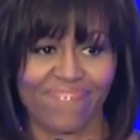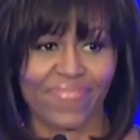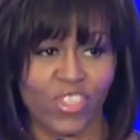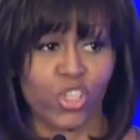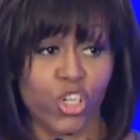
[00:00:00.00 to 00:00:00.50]

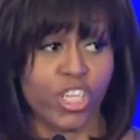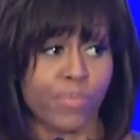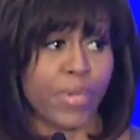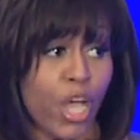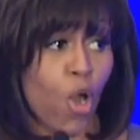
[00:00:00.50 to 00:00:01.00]
It's good
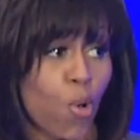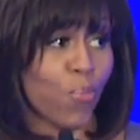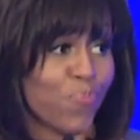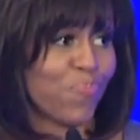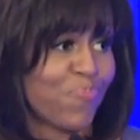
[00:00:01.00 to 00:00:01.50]
to be
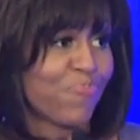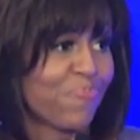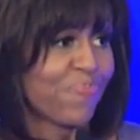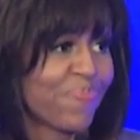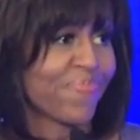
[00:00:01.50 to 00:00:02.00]
home.
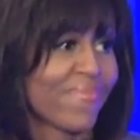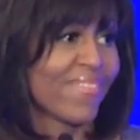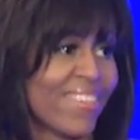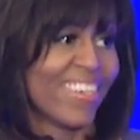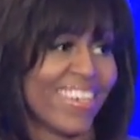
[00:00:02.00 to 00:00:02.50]

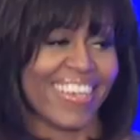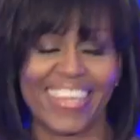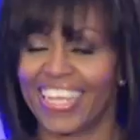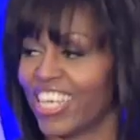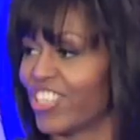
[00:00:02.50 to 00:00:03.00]

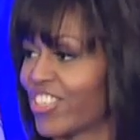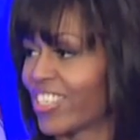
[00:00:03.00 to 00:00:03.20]
It is.